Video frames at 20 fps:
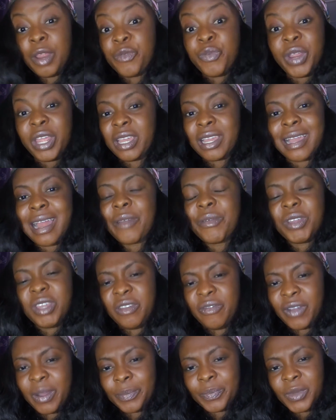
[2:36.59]
ring, carry
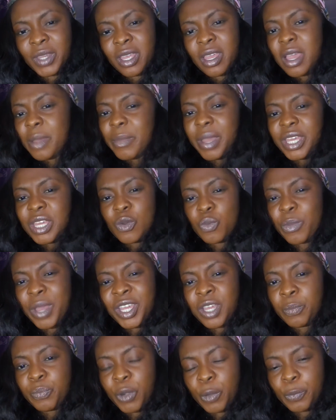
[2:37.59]
give him.
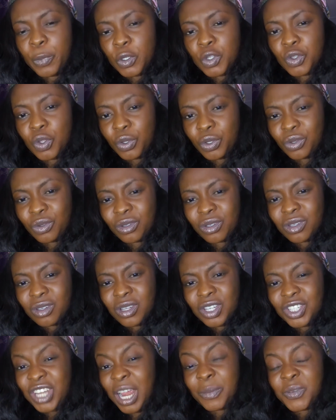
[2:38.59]
Make him propose to you.
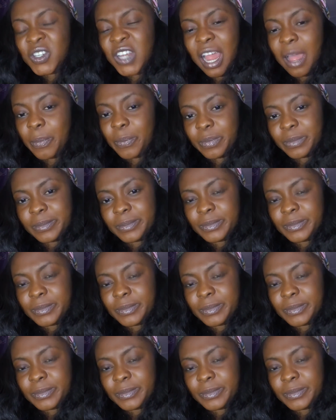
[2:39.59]
Sharp, sharp.